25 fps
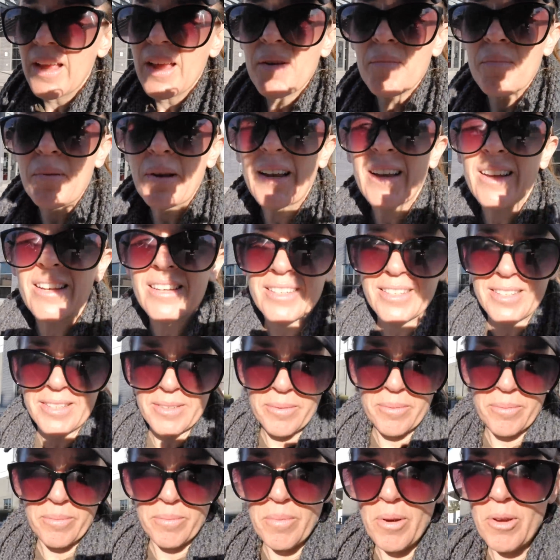because
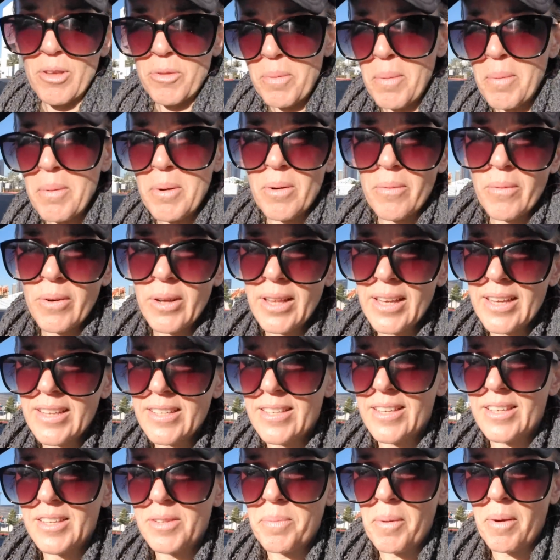most people don't realize
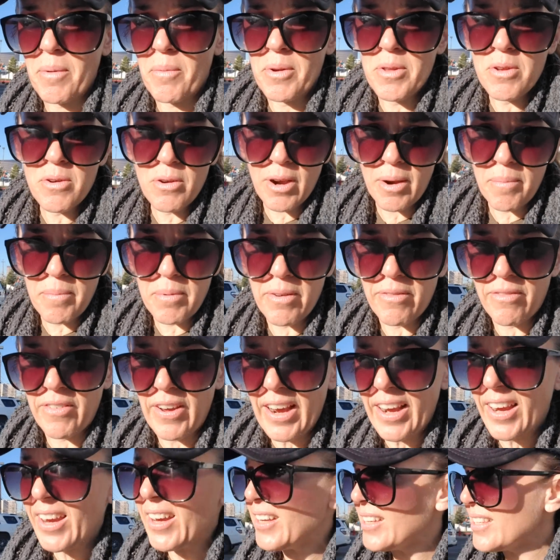this, but when you come to
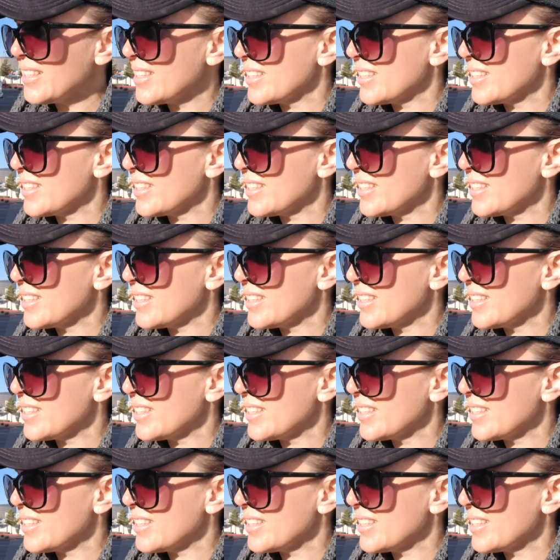Vegas